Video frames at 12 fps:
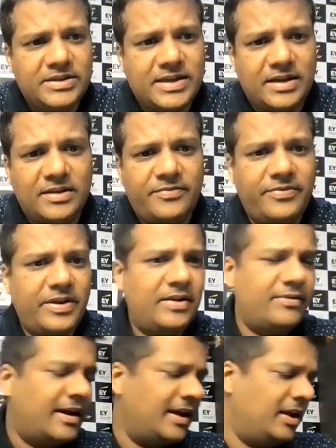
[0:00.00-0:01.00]
and the fair
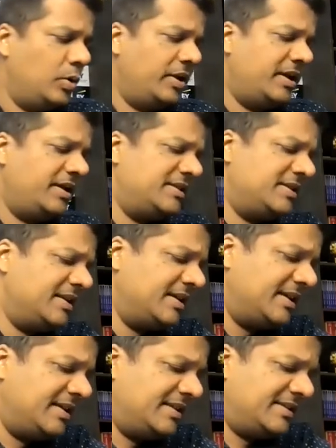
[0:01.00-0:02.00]
value is
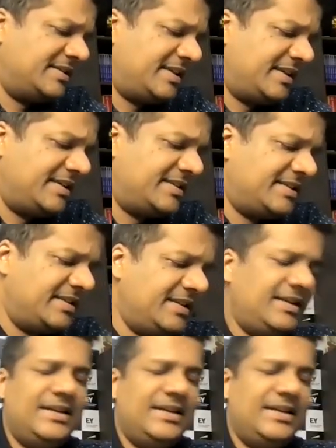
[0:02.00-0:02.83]
69.